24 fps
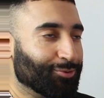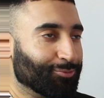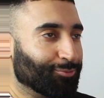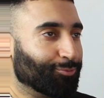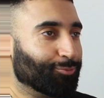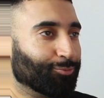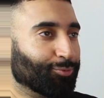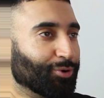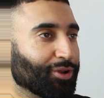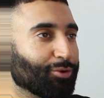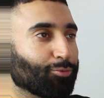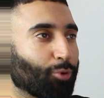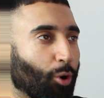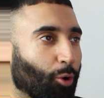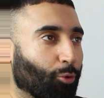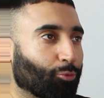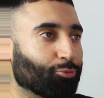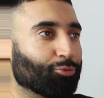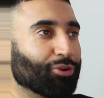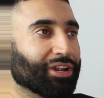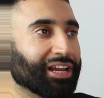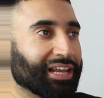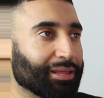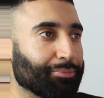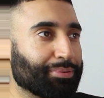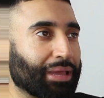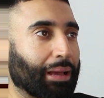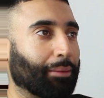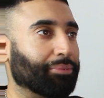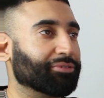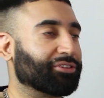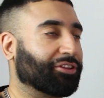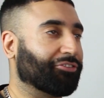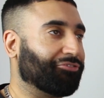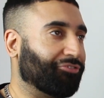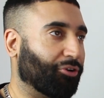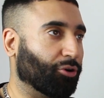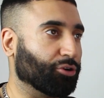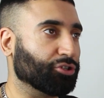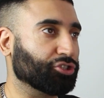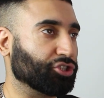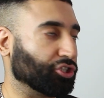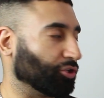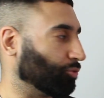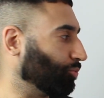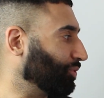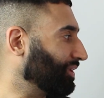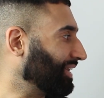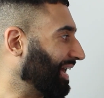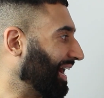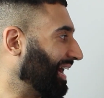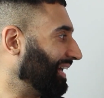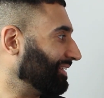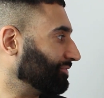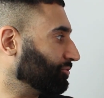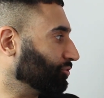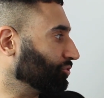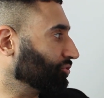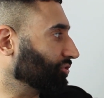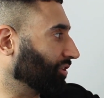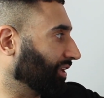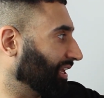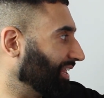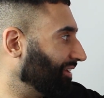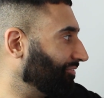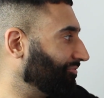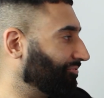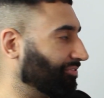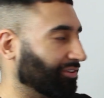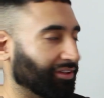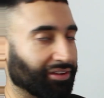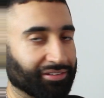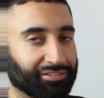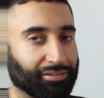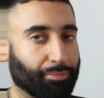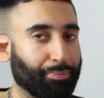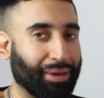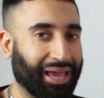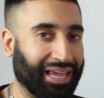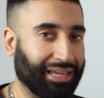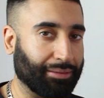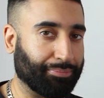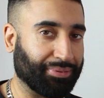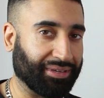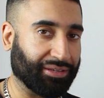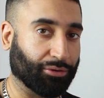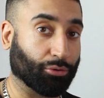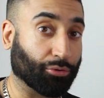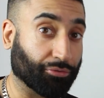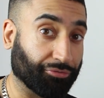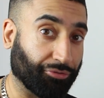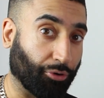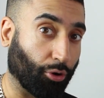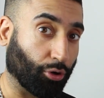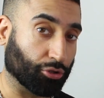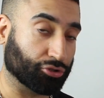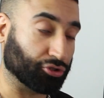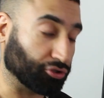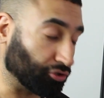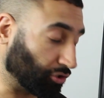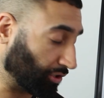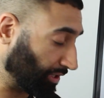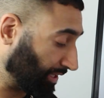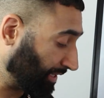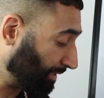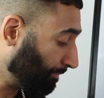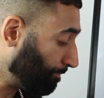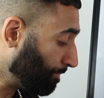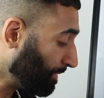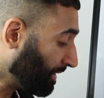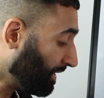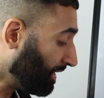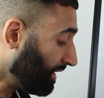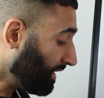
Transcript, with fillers: we won't really be able to function. We can't just live as a baby, unfortunately.